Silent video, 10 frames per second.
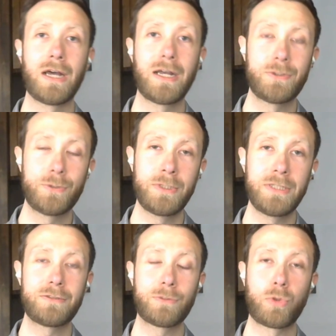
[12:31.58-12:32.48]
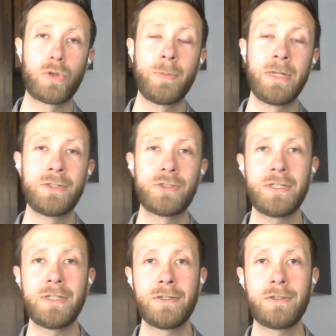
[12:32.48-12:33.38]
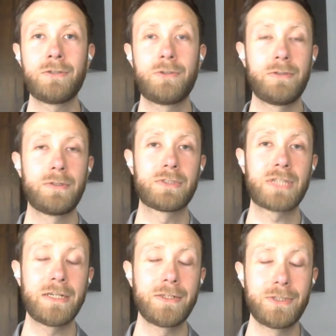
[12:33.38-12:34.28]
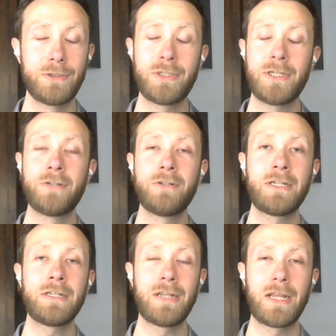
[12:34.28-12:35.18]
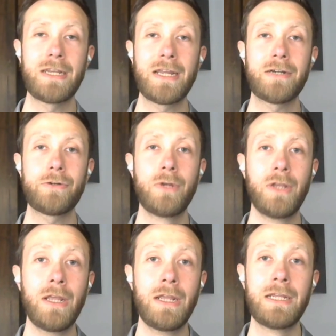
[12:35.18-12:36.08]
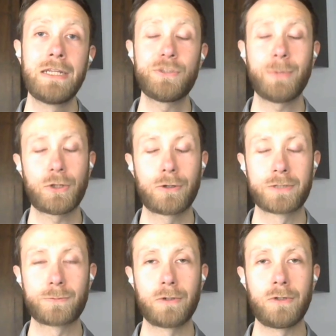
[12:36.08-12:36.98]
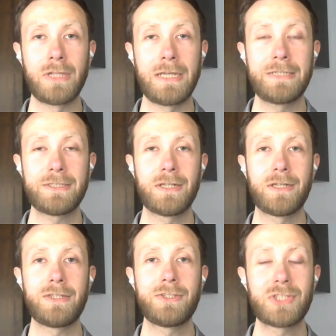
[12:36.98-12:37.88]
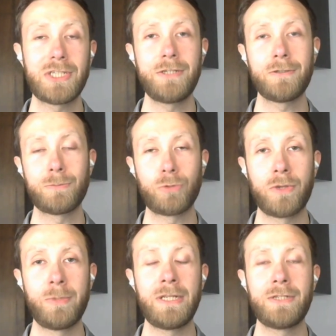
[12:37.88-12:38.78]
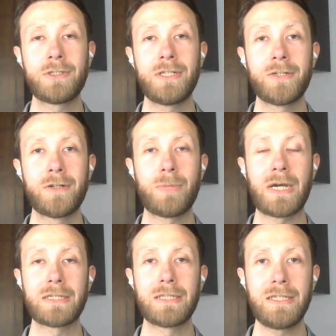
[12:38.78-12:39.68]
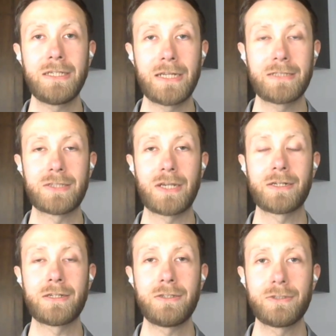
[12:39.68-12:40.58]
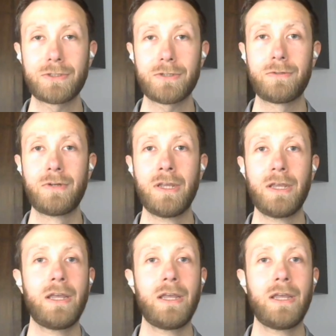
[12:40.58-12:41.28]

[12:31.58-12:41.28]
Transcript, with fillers: uh, to a deployment engineer to sales engineering, and now into my current role as a senior deployment engineer and pod lead at SADA. So